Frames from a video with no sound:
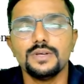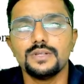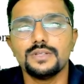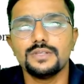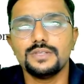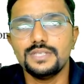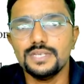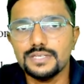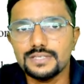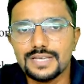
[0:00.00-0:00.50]

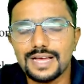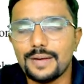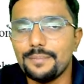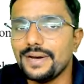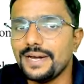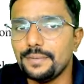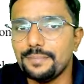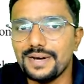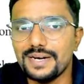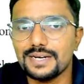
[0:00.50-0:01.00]
This
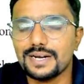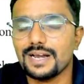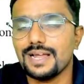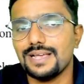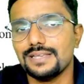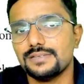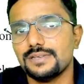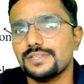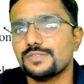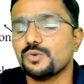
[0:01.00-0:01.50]
amendment
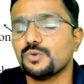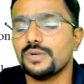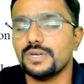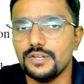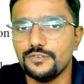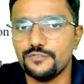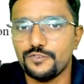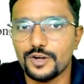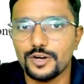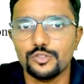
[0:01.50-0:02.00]
class is
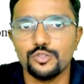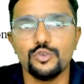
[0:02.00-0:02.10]
only for